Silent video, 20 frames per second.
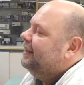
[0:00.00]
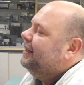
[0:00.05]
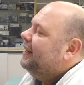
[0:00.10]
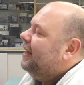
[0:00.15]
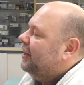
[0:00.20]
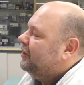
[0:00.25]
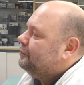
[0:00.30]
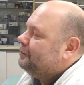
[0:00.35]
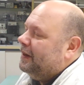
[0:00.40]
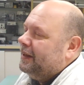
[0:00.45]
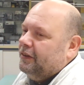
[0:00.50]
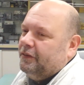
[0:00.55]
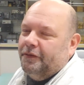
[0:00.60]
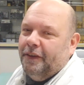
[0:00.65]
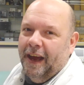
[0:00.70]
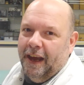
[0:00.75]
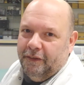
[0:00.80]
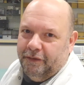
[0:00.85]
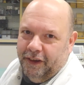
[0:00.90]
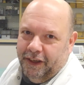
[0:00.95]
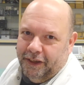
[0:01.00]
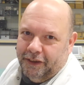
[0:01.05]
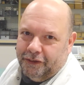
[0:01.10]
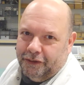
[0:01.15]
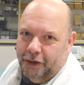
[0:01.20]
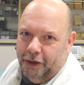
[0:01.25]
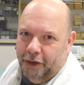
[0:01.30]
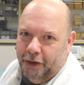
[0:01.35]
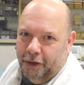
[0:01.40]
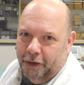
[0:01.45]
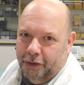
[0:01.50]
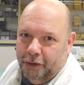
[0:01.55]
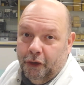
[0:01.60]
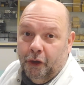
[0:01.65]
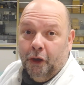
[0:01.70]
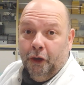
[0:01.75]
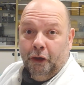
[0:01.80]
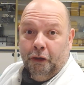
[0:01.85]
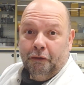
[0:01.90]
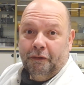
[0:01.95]
I spent 5 years on
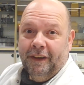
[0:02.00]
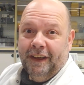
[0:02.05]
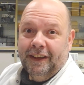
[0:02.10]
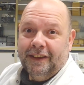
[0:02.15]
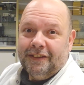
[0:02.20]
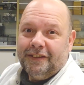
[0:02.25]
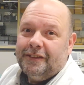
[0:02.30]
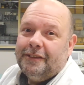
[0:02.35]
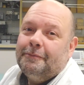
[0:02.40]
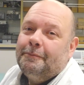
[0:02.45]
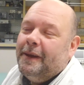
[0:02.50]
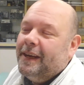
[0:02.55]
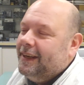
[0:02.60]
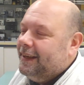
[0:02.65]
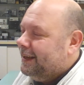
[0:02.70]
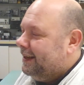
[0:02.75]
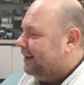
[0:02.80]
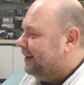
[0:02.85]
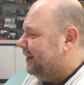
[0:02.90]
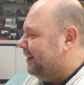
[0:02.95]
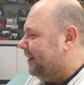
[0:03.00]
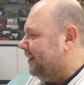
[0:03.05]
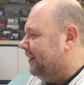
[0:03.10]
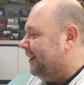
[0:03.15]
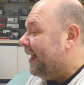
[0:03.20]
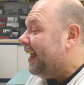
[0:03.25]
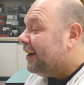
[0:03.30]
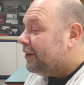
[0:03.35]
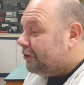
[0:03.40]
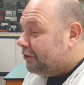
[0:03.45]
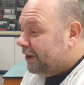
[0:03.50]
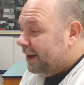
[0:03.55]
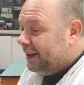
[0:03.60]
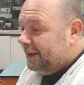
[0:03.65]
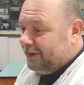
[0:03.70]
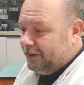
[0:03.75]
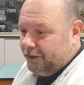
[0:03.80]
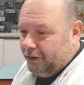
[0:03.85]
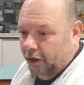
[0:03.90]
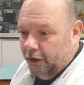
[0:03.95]
oil rigs making
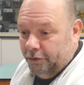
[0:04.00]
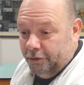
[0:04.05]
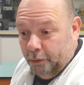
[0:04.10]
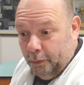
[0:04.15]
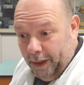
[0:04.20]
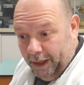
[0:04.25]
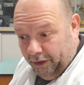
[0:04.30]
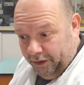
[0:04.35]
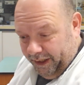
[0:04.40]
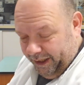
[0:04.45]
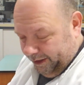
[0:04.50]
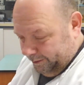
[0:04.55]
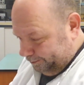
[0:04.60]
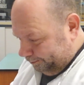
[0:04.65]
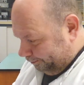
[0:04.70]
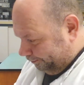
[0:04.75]
x-rays of welding.